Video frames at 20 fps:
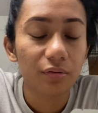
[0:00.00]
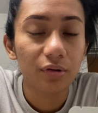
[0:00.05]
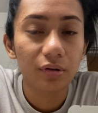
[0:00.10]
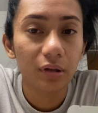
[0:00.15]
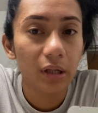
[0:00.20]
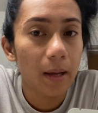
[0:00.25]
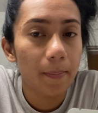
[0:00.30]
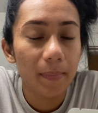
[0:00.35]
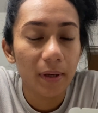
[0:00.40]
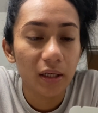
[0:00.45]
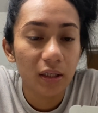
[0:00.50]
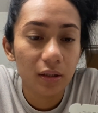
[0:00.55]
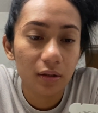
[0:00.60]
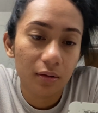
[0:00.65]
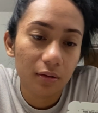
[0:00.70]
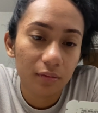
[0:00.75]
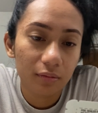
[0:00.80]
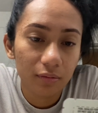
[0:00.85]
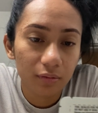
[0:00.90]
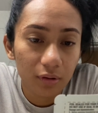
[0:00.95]
so that makes
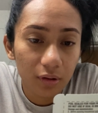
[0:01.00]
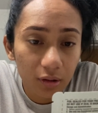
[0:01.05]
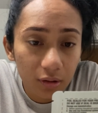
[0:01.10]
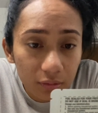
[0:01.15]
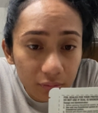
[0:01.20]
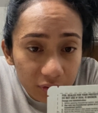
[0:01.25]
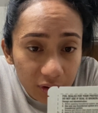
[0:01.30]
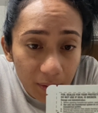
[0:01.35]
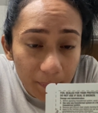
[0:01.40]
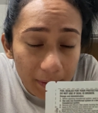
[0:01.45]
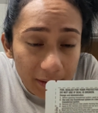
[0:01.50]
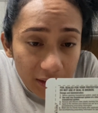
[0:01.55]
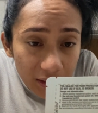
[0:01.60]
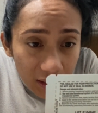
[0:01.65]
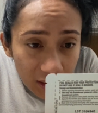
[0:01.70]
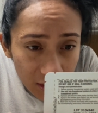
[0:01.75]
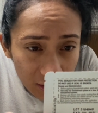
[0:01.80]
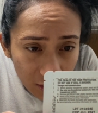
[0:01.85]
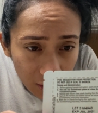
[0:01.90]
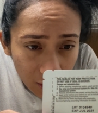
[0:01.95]
you know, so it makes it
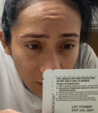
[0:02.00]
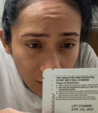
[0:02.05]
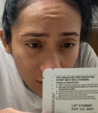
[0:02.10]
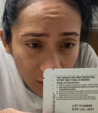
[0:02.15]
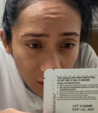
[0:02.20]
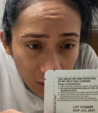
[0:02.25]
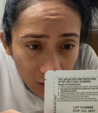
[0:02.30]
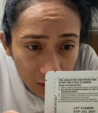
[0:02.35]
easier.